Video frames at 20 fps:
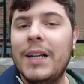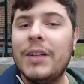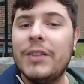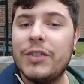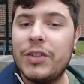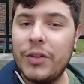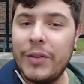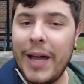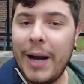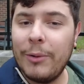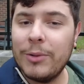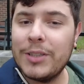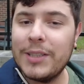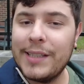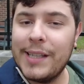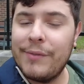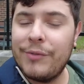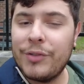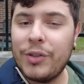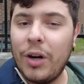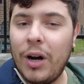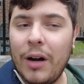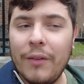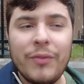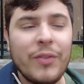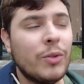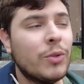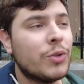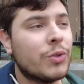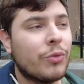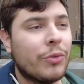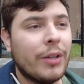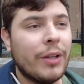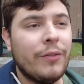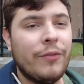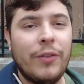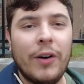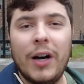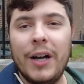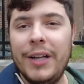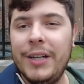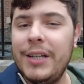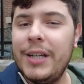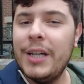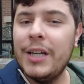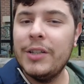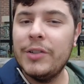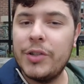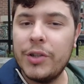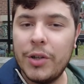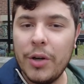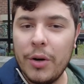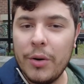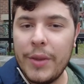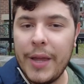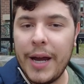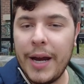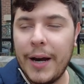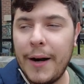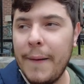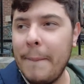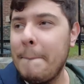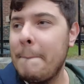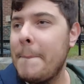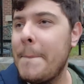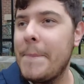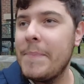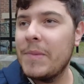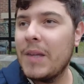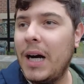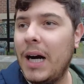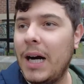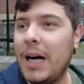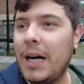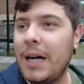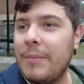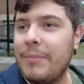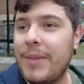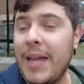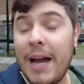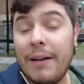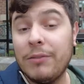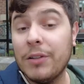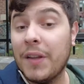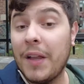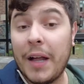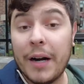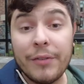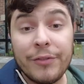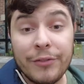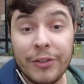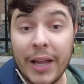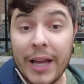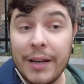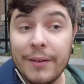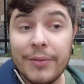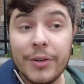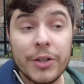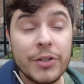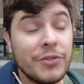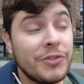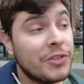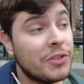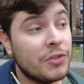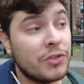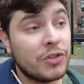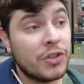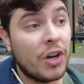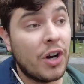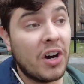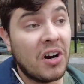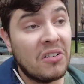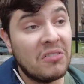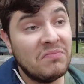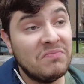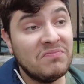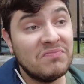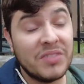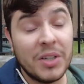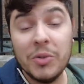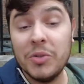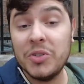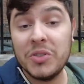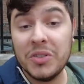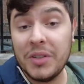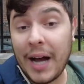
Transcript: So that was liftoff. It was really fun to go there. Uh, they have a lot of flavors, so it was.